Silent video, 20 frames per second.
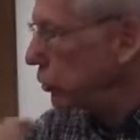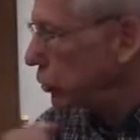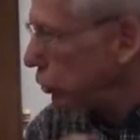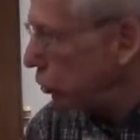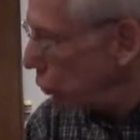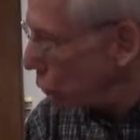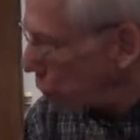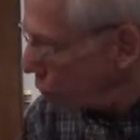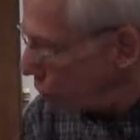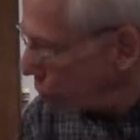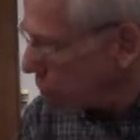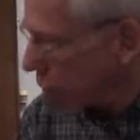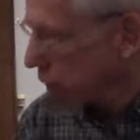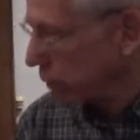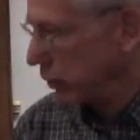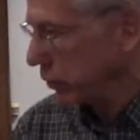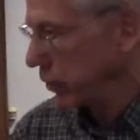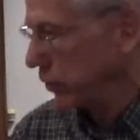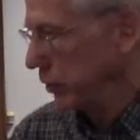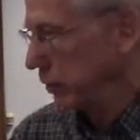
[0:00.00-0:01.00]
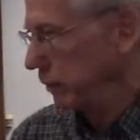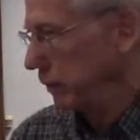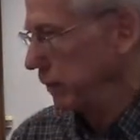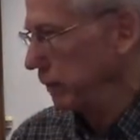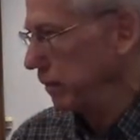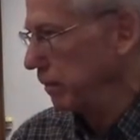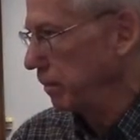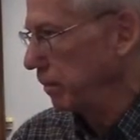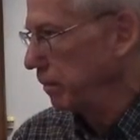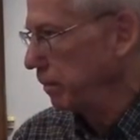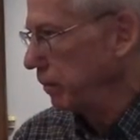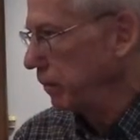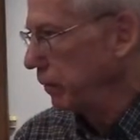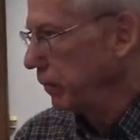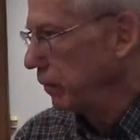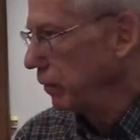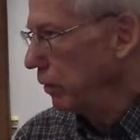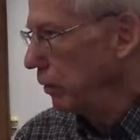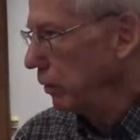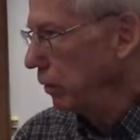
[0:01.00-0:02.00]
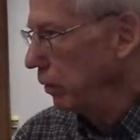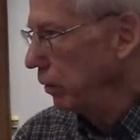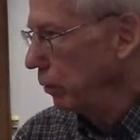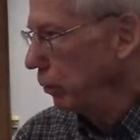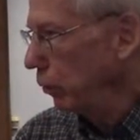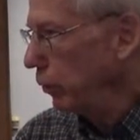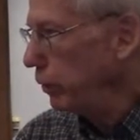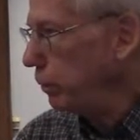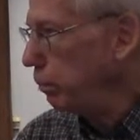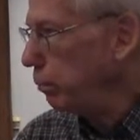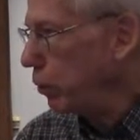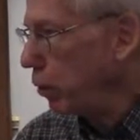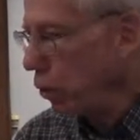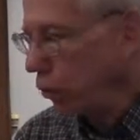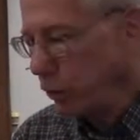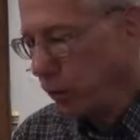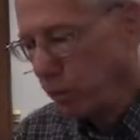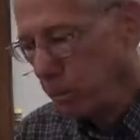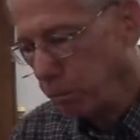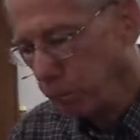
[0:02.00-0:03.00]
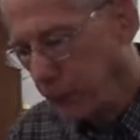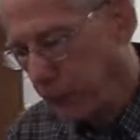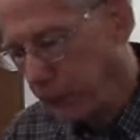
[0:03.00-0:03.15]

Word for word: the sores with broken